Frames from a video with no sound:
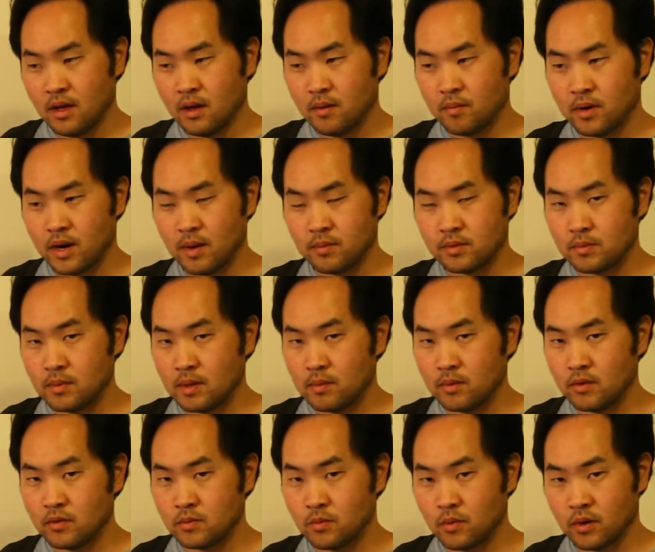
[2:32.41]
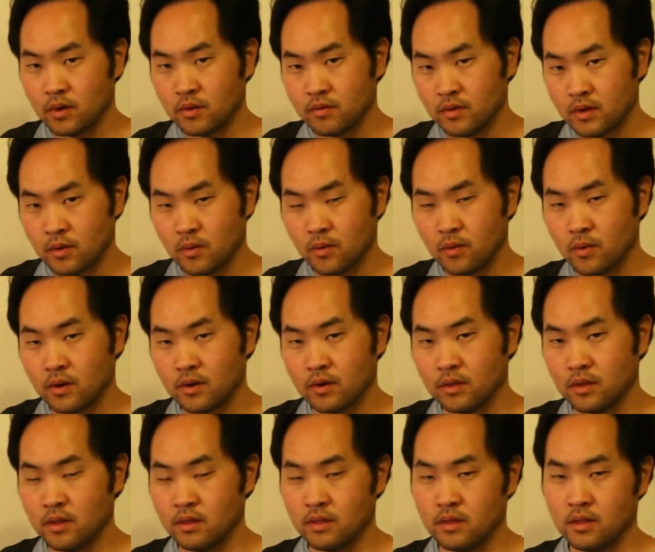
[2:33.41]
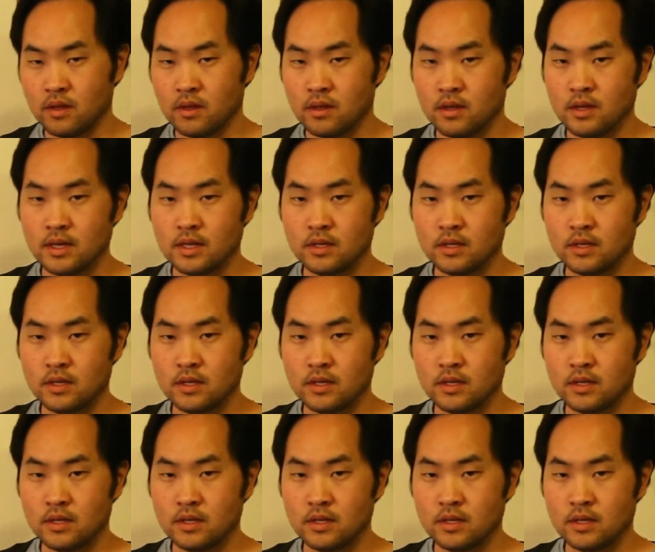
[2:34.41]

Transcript: perhaps maybe use more of it, or that they